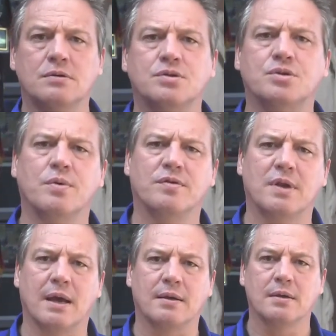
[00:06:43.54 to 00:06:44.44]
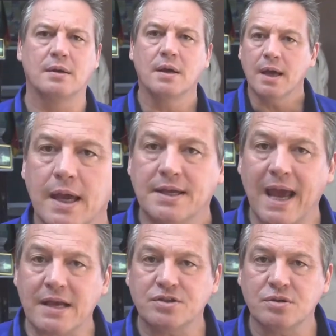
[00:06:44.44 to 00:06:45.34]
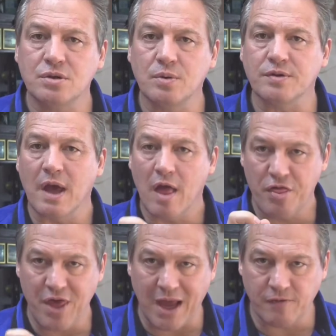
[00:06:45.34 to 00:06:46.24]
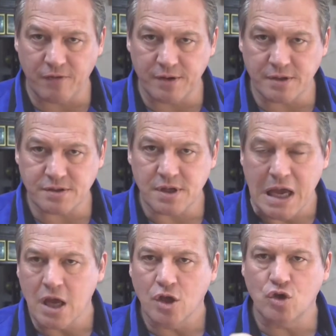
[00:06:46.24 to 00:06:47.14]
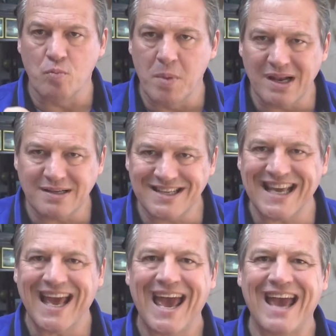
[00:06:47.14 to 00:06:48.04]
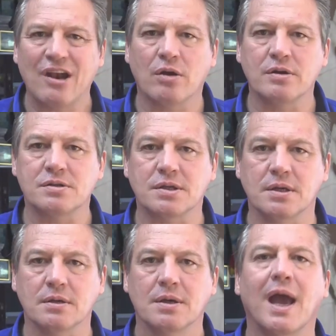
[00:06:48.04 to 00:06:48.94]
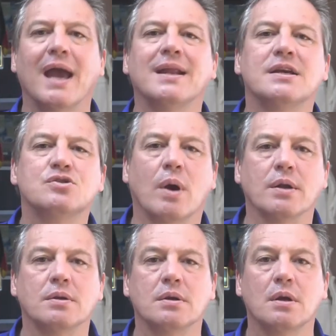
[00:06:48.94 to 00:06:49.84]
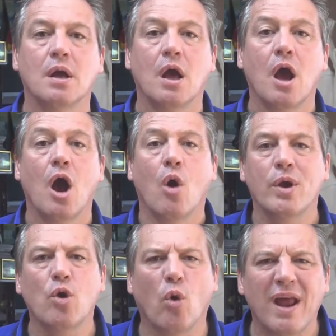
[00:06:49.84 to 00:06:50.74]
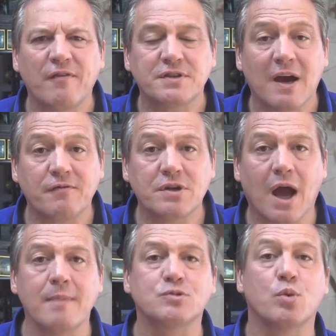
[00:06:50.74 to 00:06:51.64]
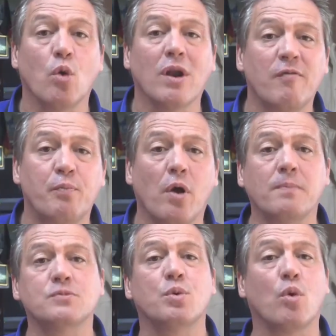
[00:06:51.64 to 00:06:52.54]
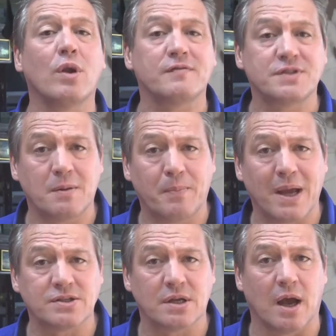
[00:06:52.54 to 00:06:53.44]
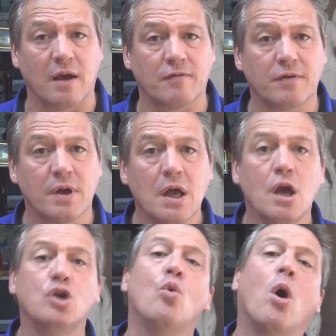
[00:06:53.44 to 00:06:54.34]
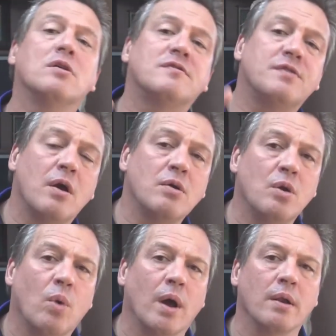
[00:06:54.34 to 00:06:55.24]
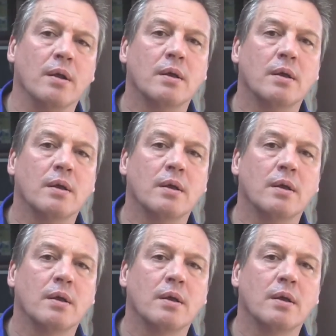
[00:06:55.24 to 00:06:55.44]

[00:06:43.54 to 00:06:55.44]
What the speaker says: to do with luck. It has to do with thankfulness, humility, and honesty. And guess what? We all have tough times, we all have problems, we all have setbacks in life. You aren't the only one.